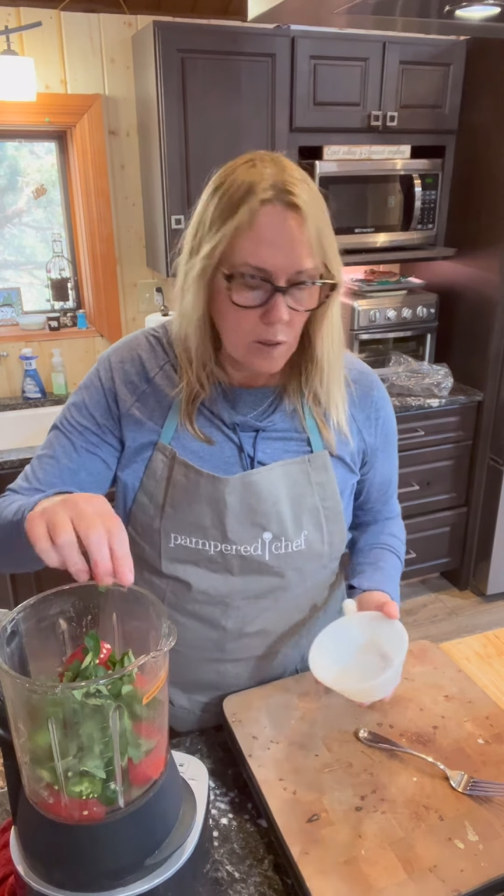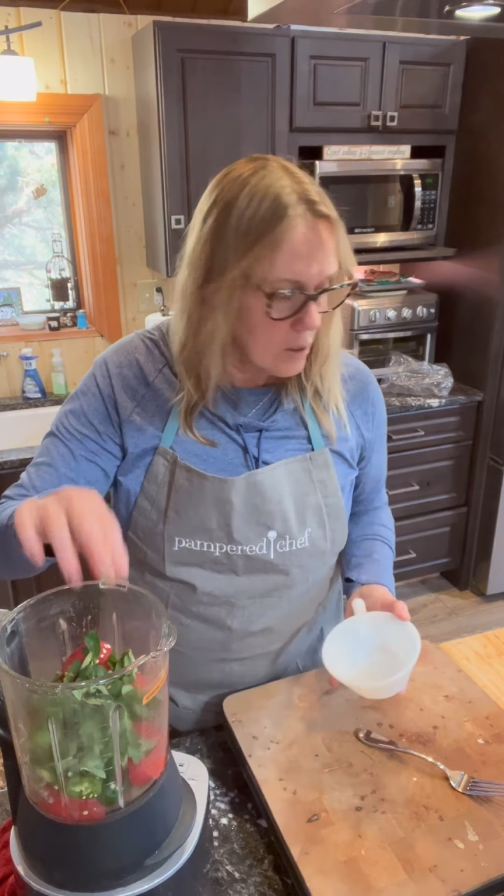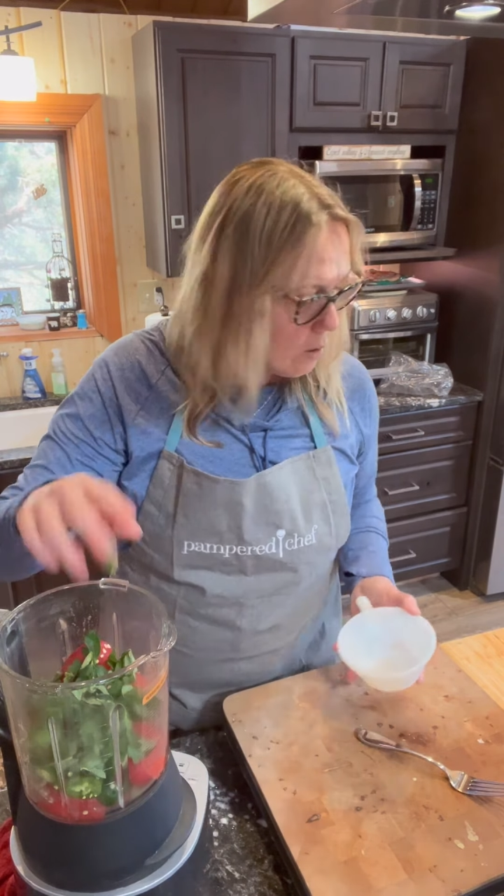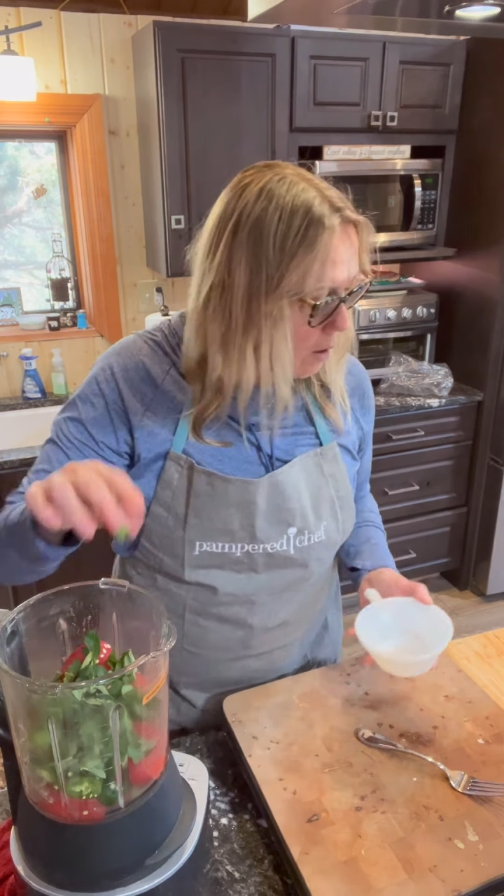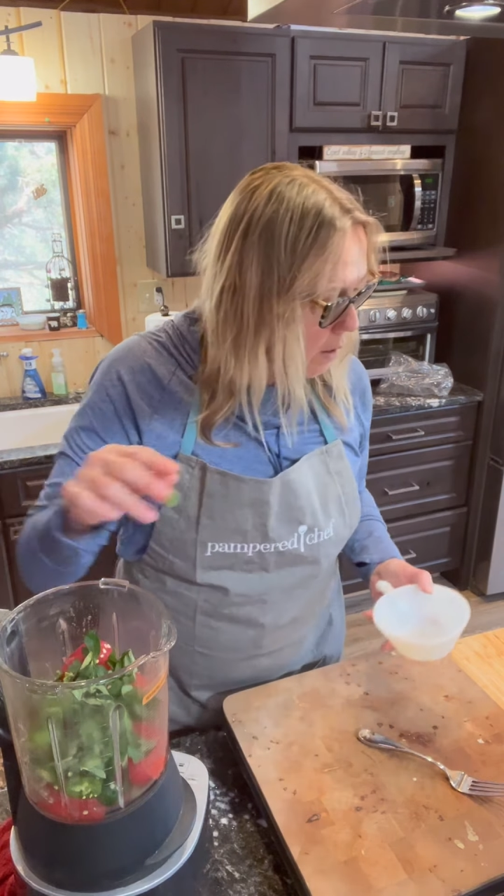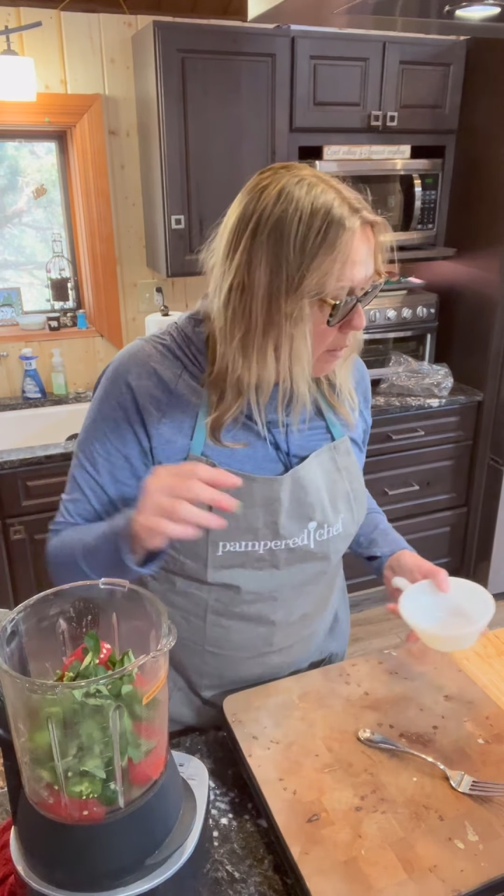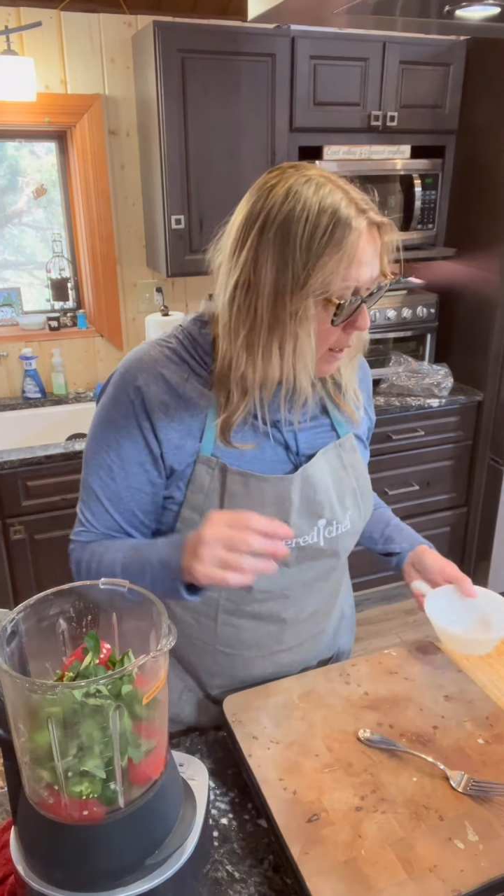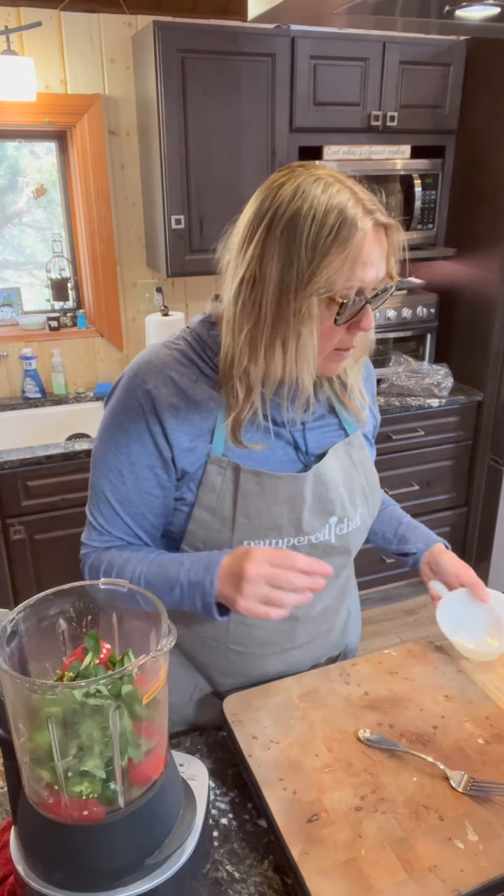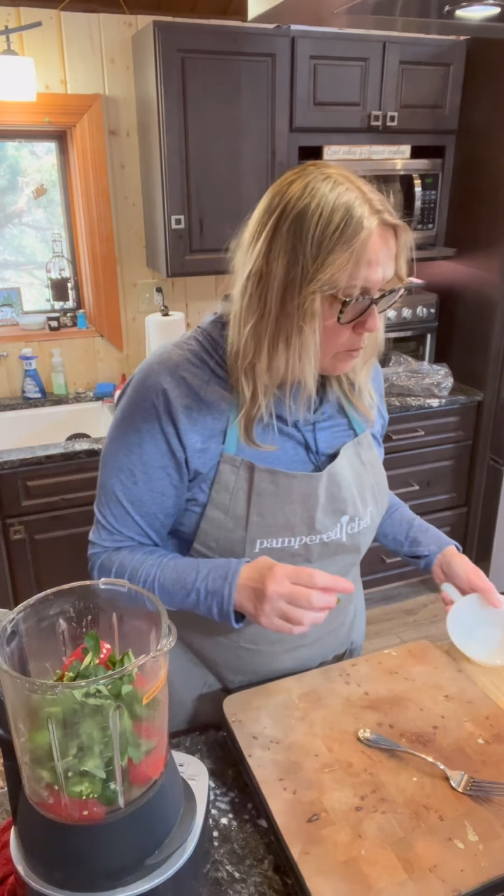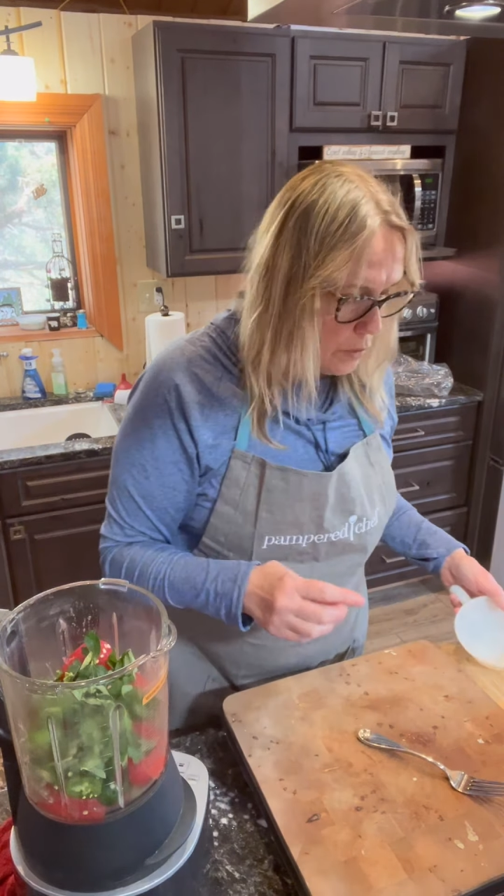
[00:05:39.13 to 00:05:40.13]
So all
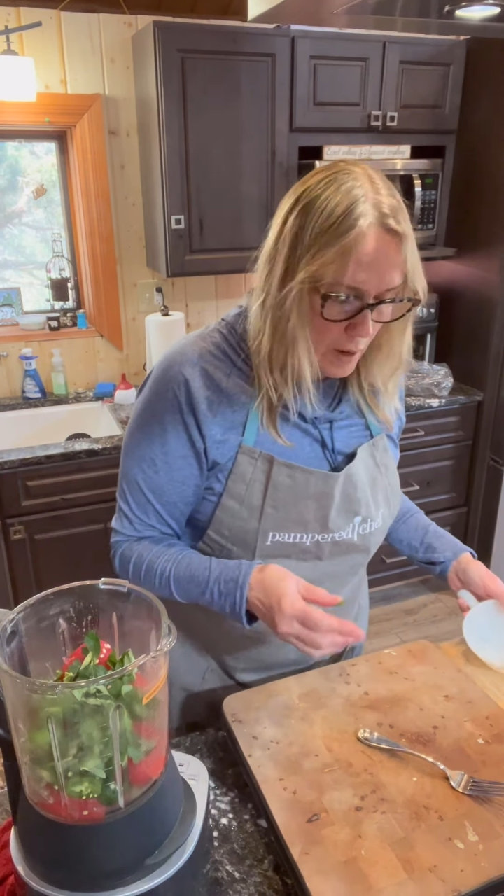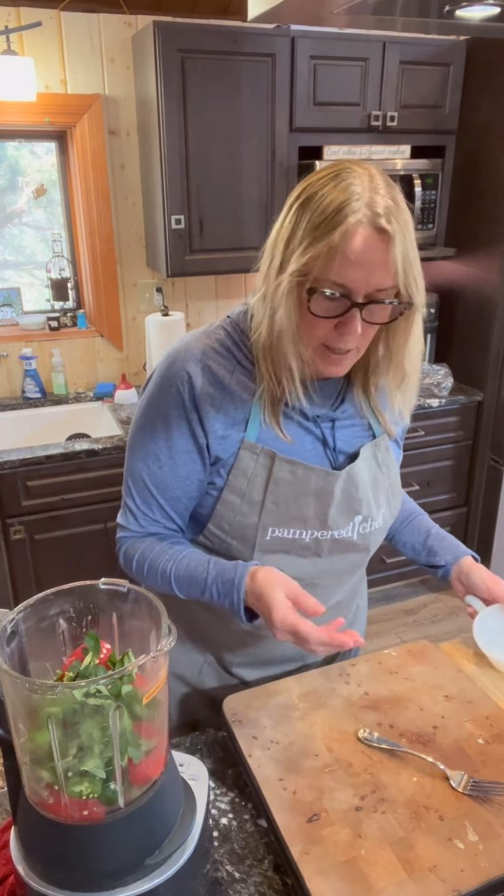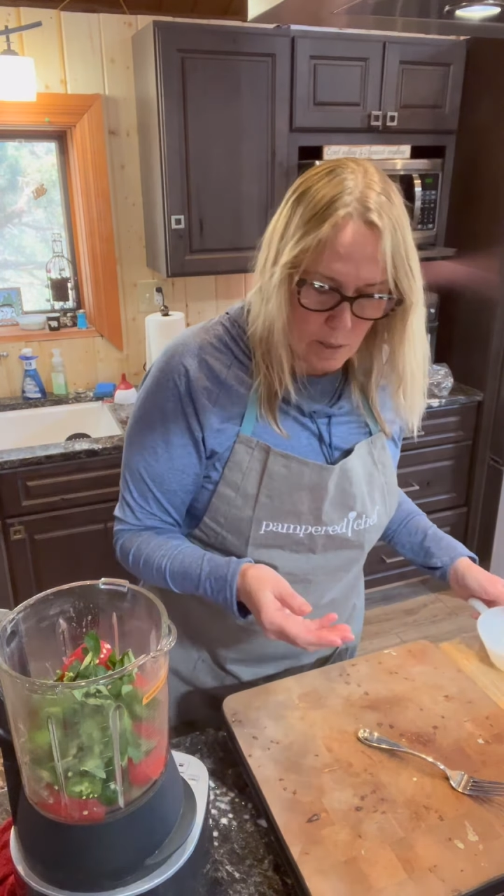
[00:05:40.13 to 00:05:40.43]
that's fresh.